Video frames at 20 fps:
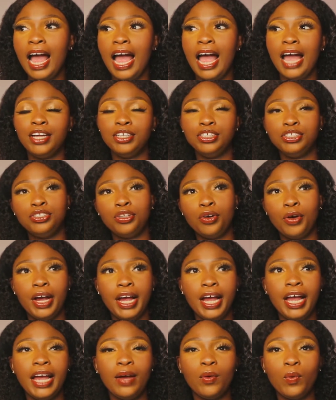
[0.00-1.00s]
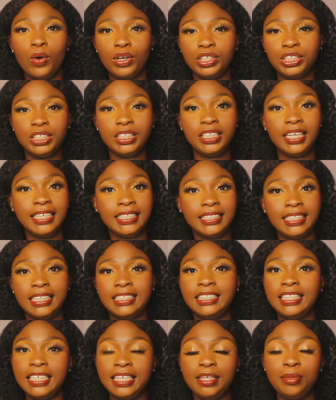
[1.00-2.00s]
I enjoy watching
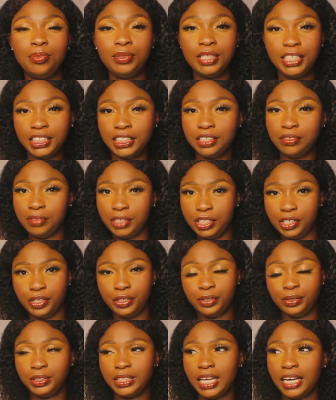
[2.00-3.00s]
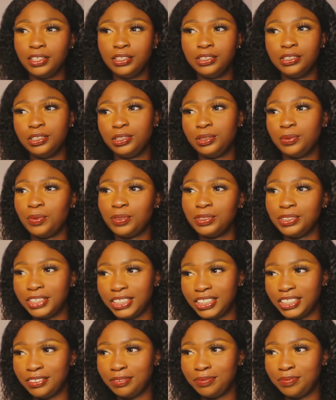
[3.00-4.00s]
aesthetically pleasing videos. I don't just
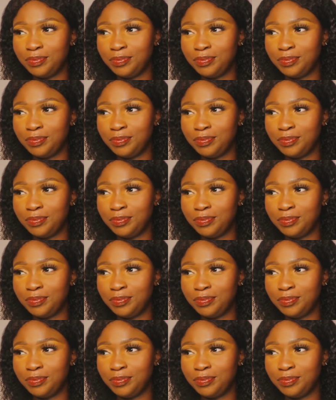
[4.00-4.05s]
watch.